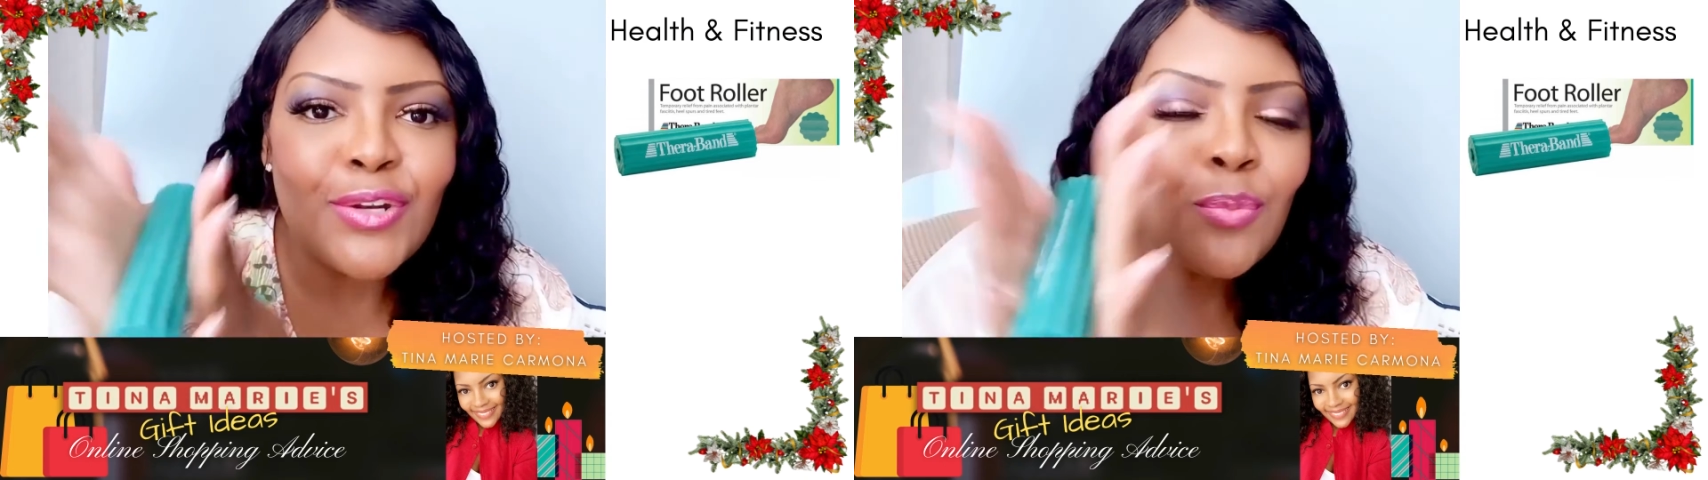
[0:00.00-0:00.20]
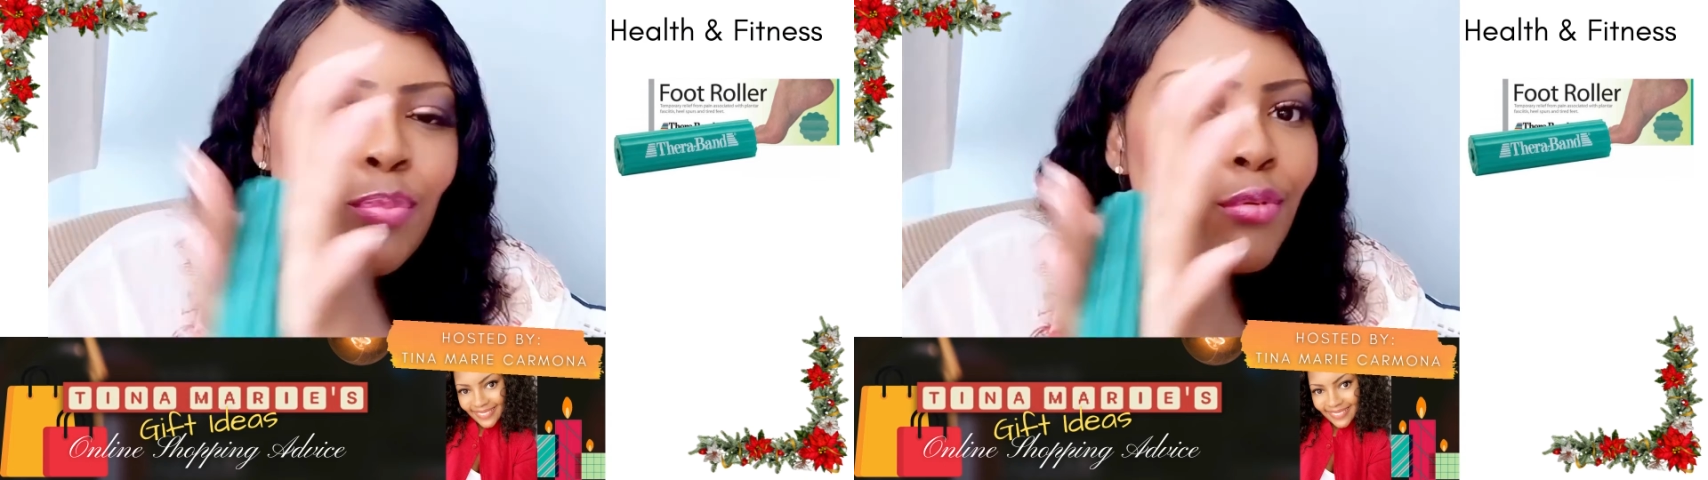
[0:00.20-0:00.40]

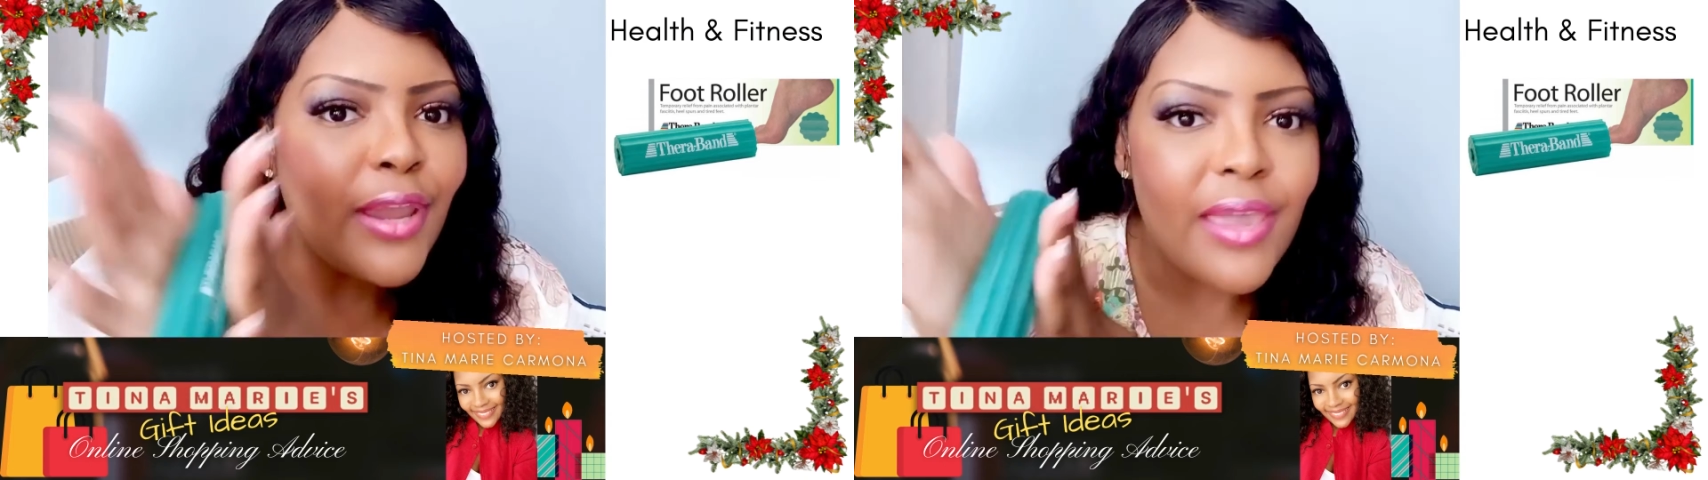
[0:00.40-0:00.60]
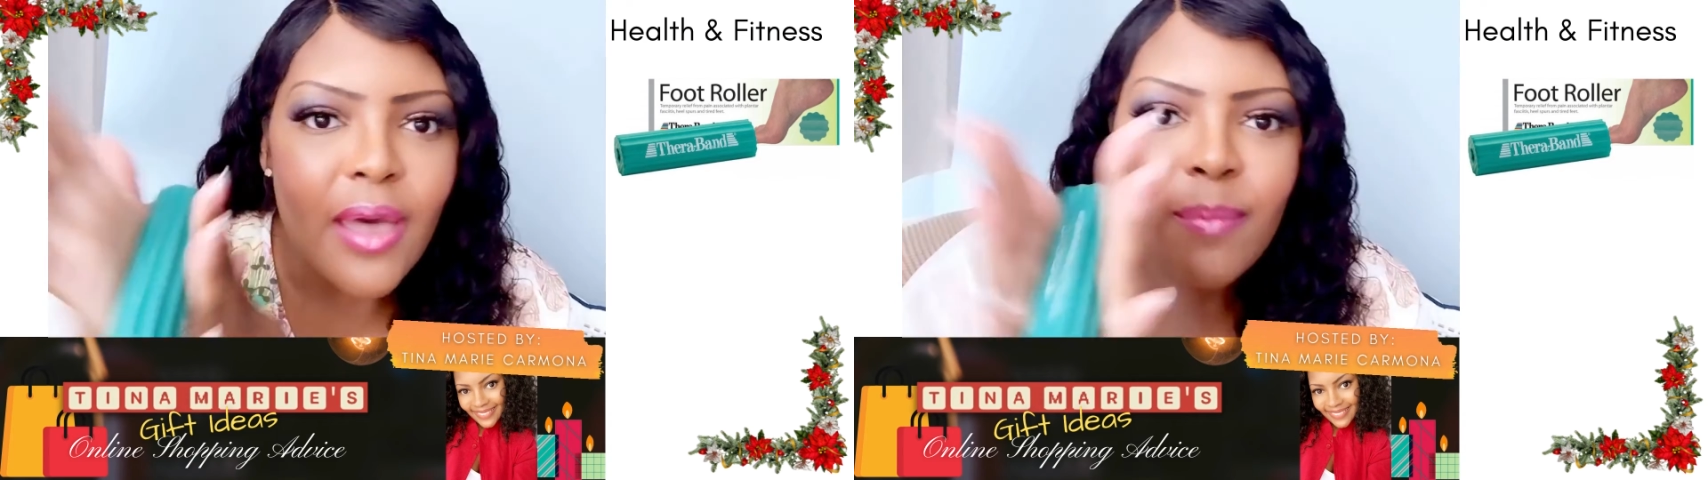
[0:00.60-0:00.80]
It'll
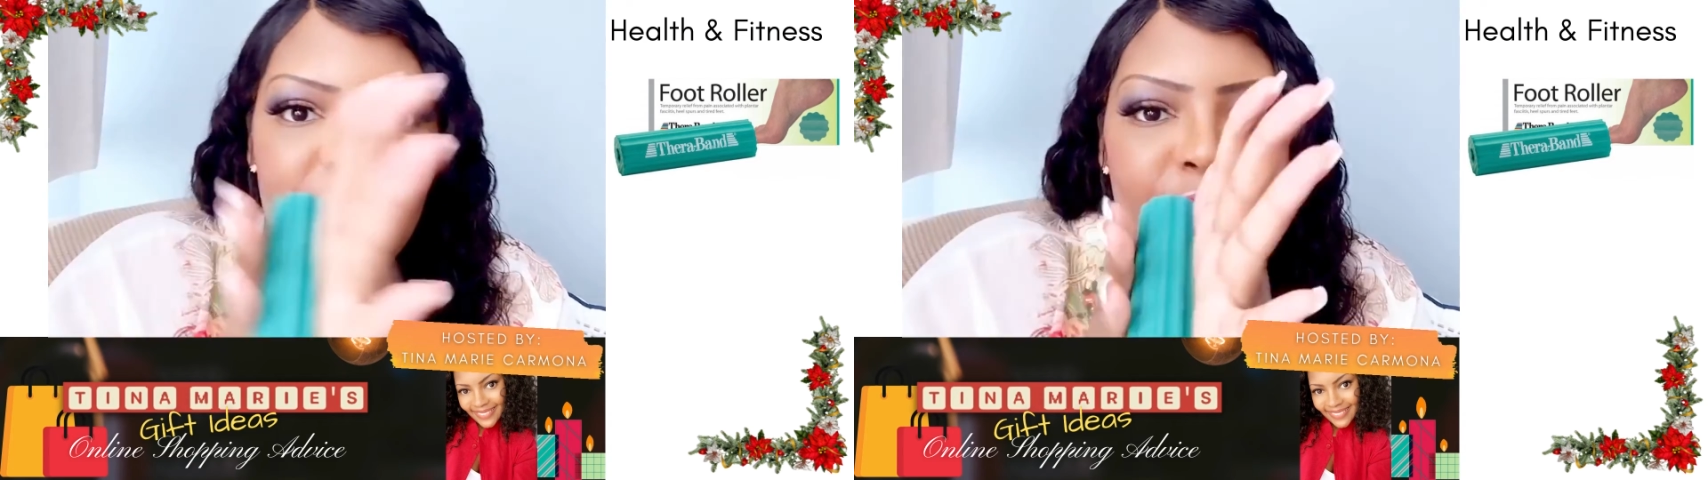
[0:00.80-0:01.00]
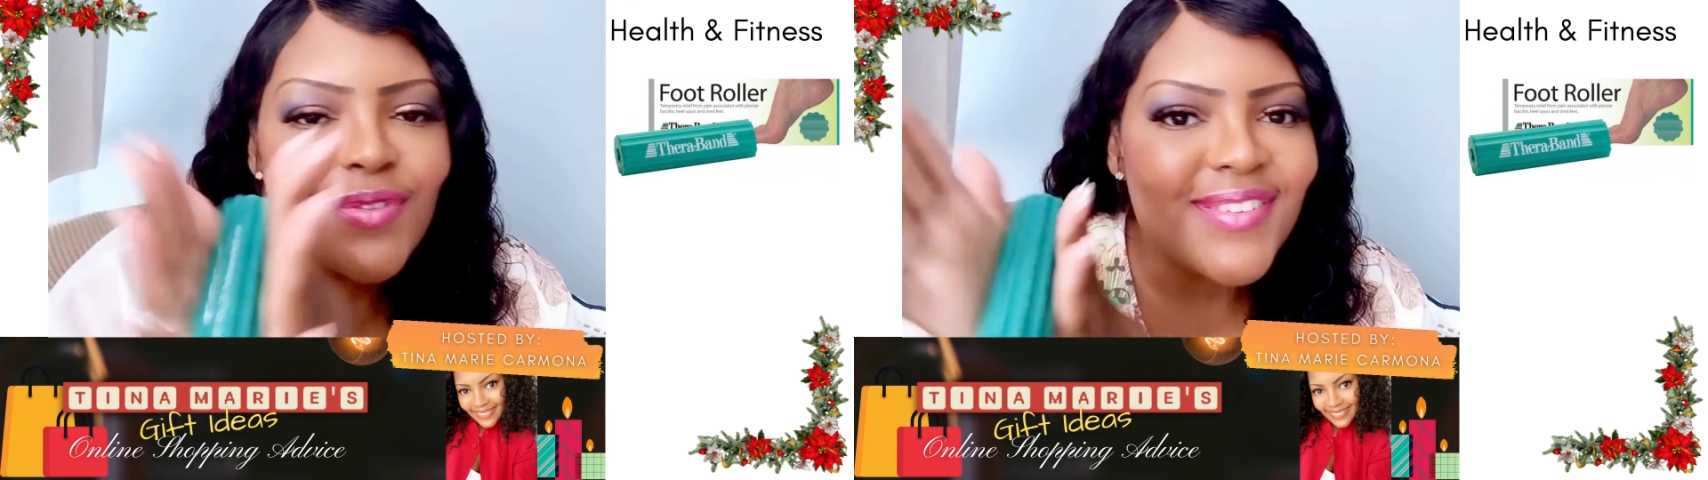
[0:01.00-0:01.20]
break
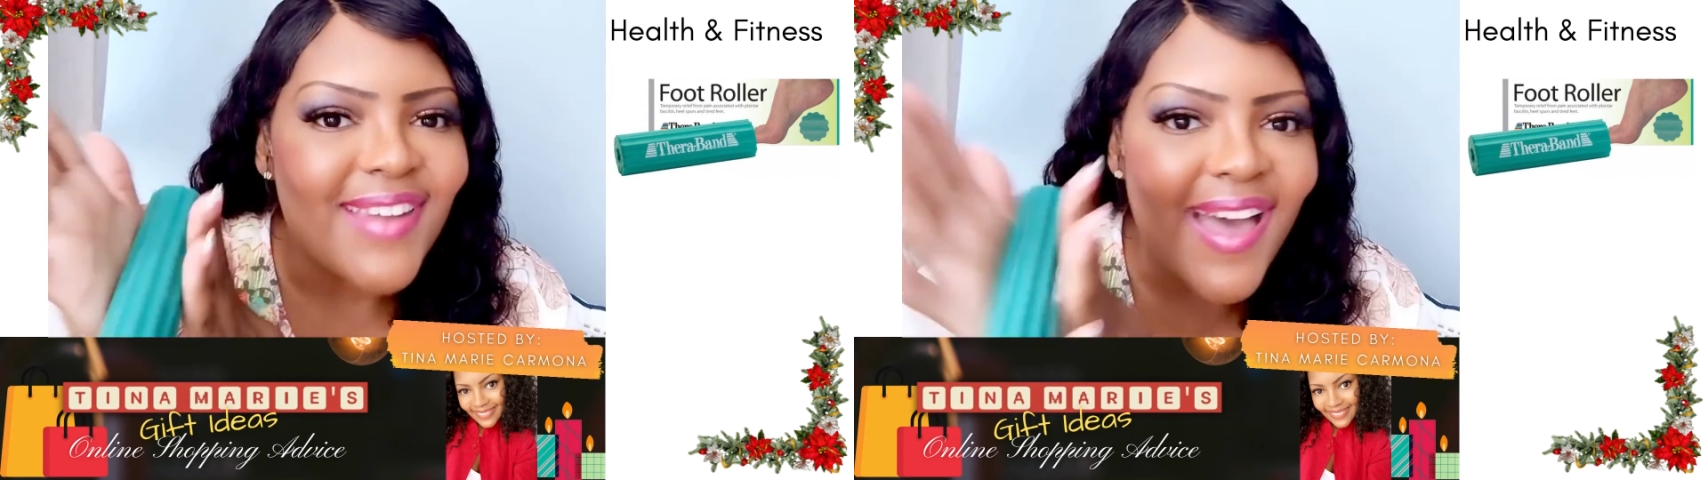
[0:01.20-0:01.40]
up those